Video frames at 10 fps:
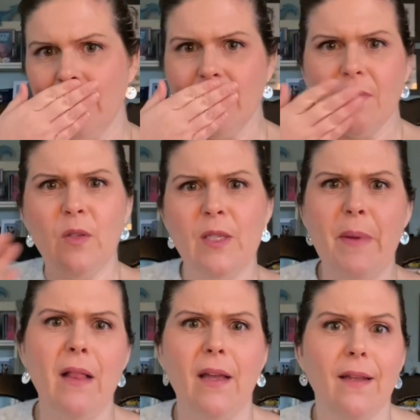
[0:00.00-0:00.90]
you
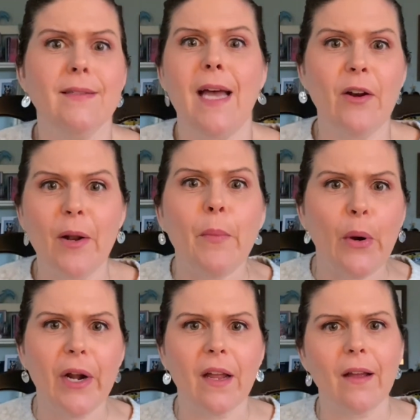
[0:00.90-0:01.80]
smell like Saturday
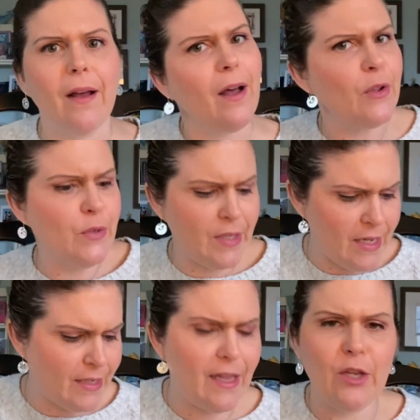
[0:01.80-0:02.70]
morning. I'll use
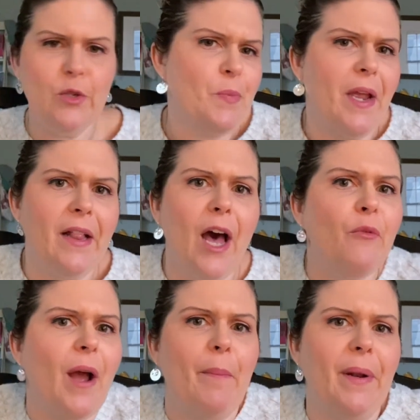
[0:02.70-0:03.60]
this and then use my cloud
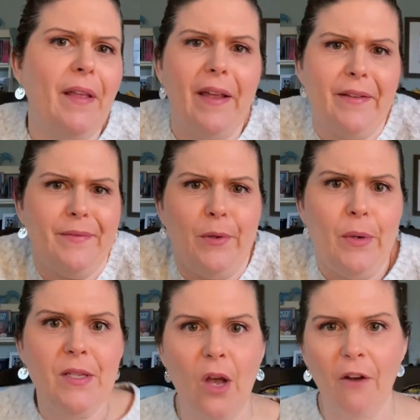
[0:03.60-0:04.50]
wrap, and like, who
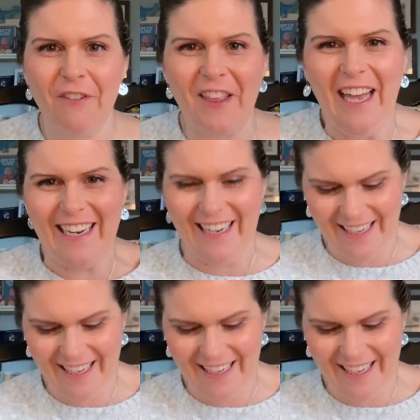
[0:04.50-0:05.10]
needs coffee then?